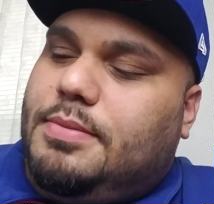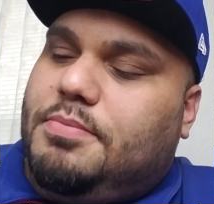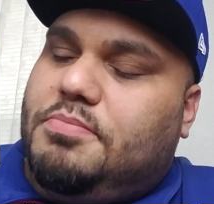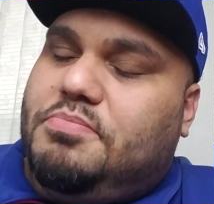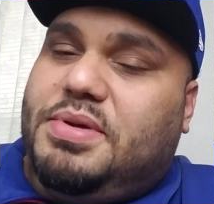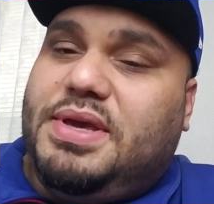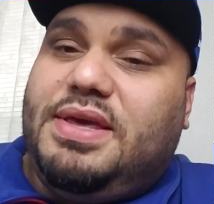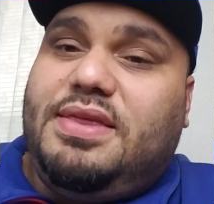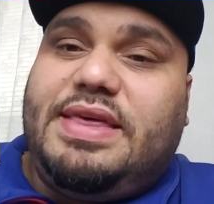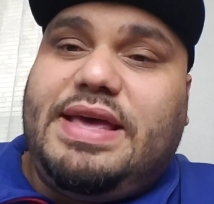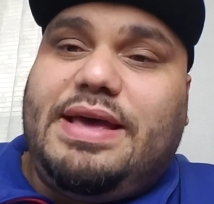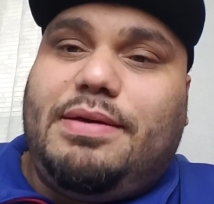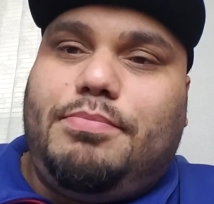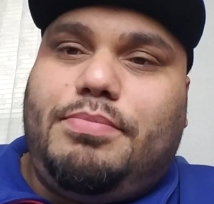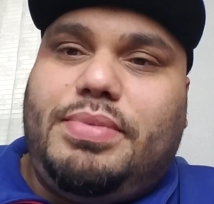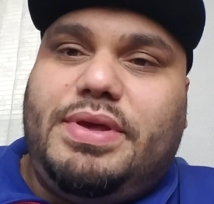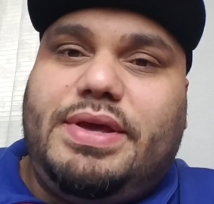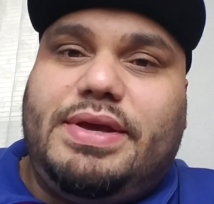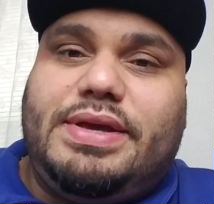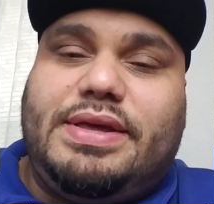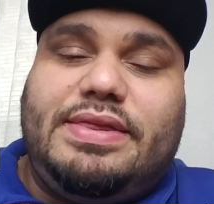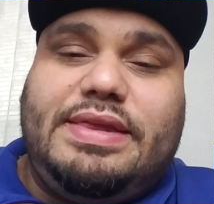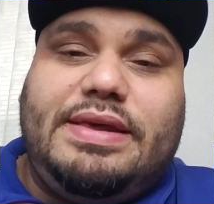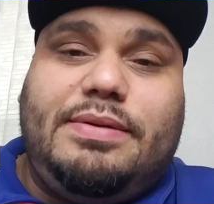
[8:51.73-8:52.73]
be that
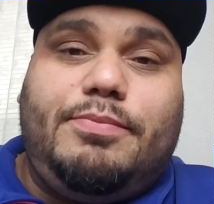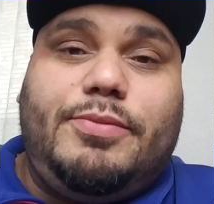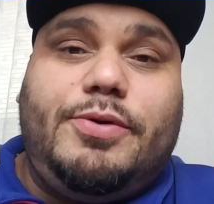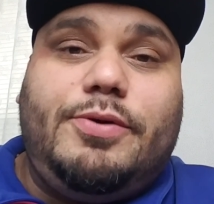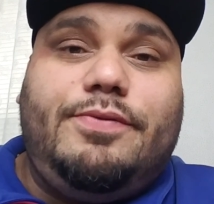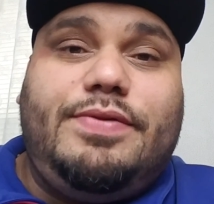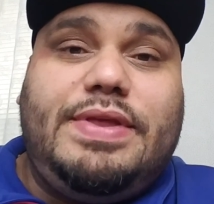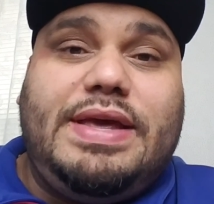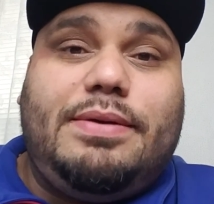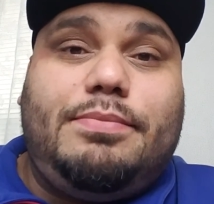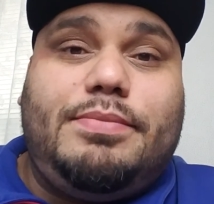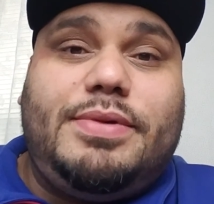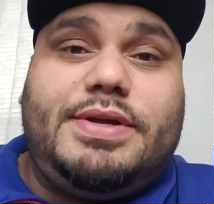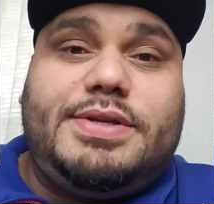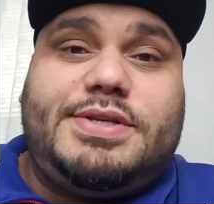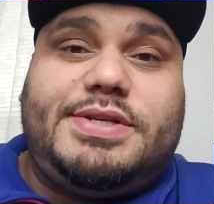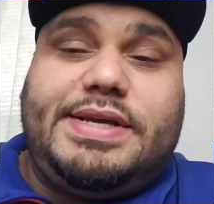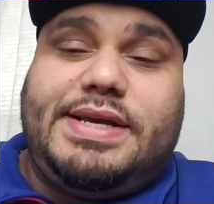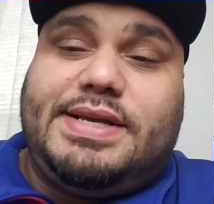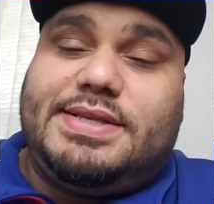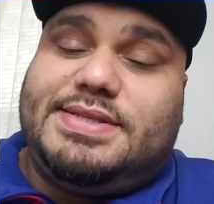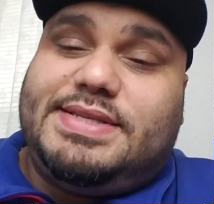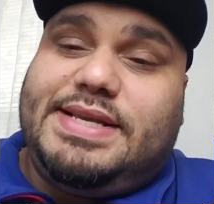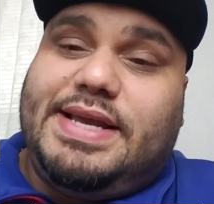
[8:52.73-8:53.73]
big and then move that much
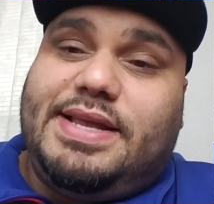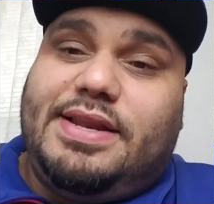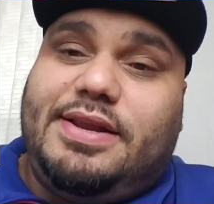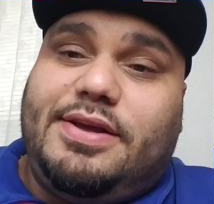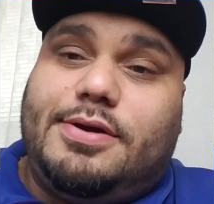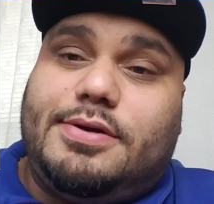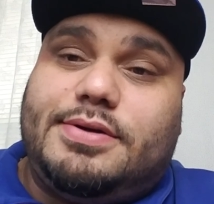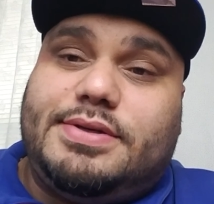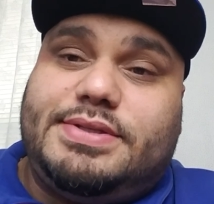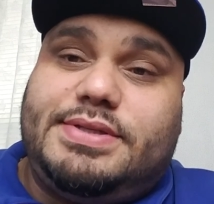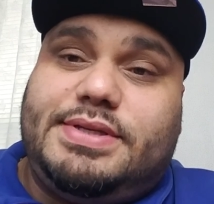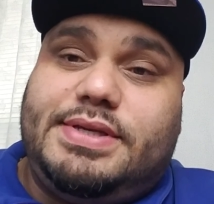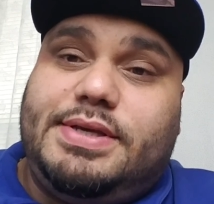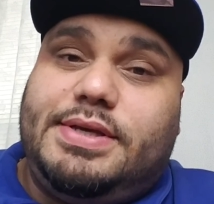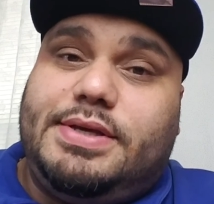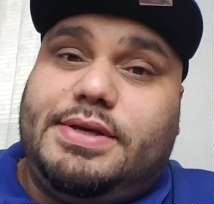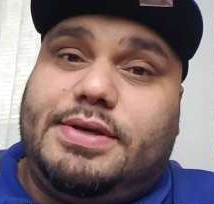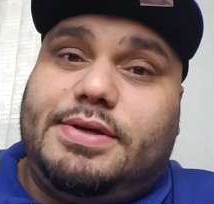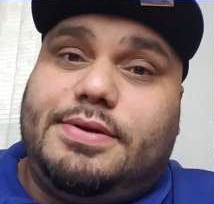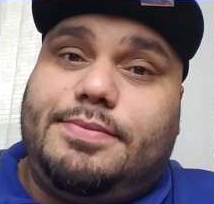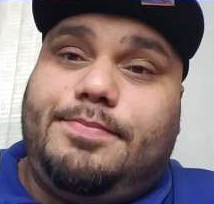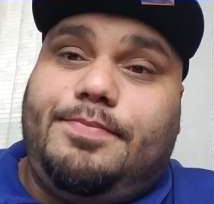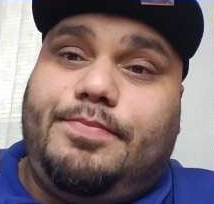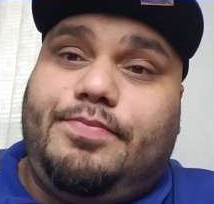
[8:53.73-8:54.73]
against Danny
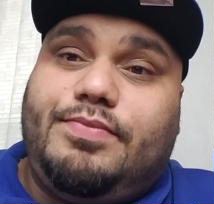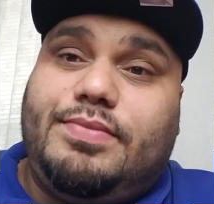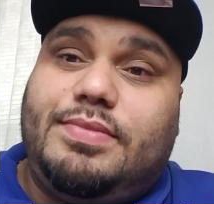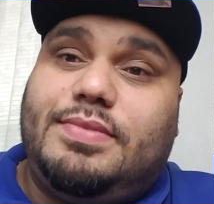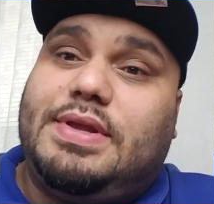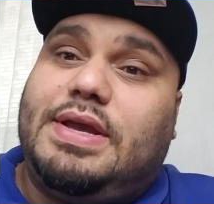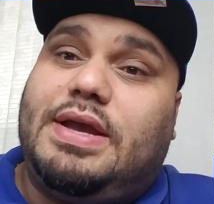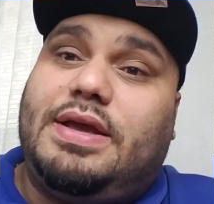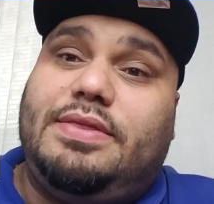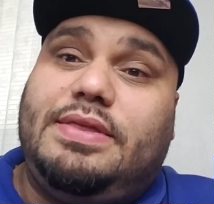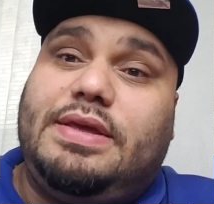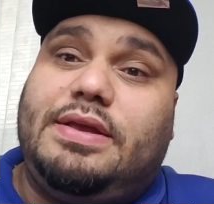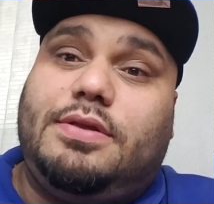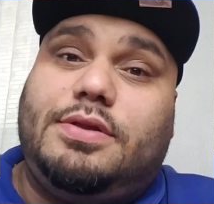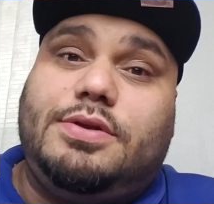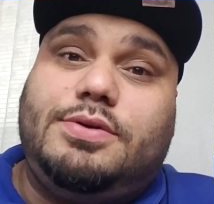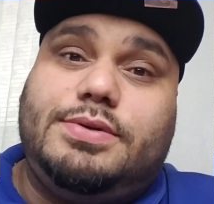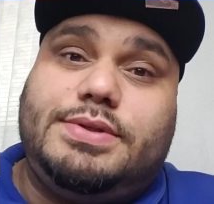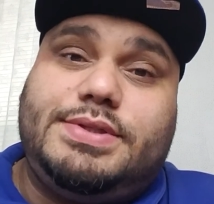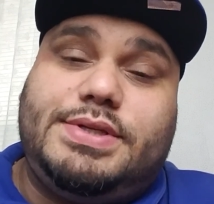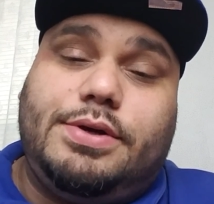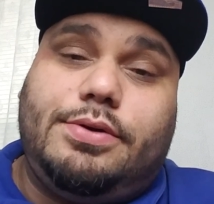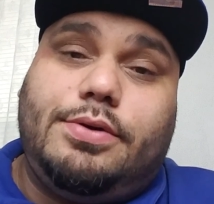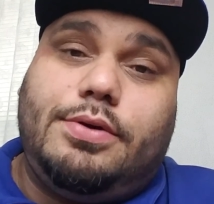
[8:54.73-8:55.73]
Garcia and then
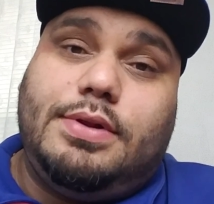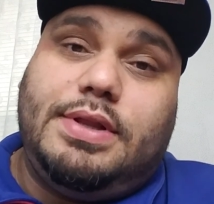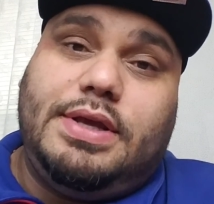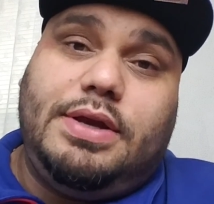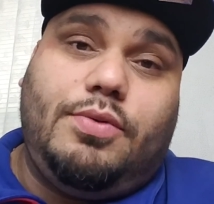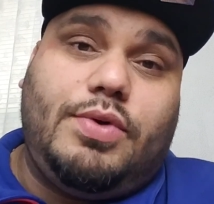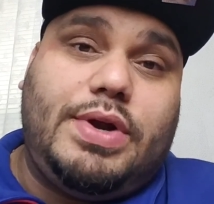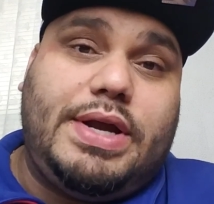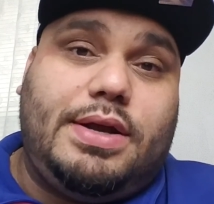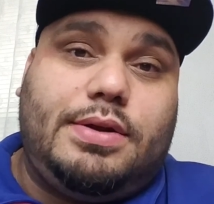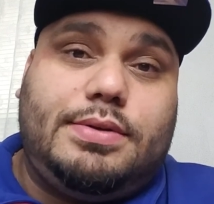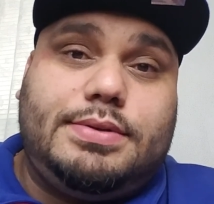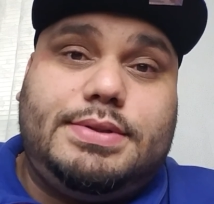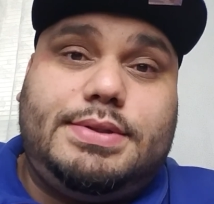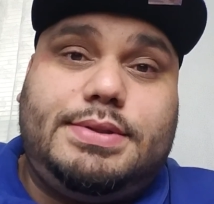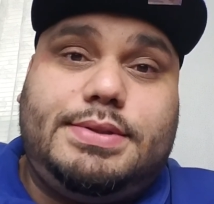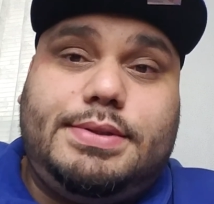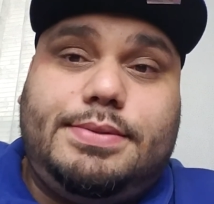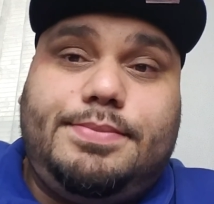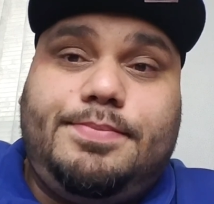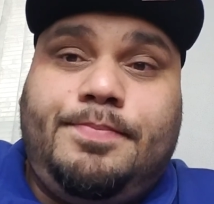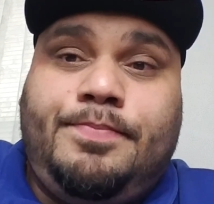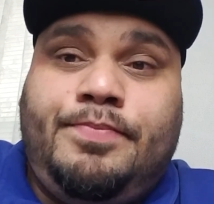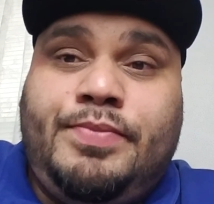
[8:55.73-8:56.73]
lose the early rounds?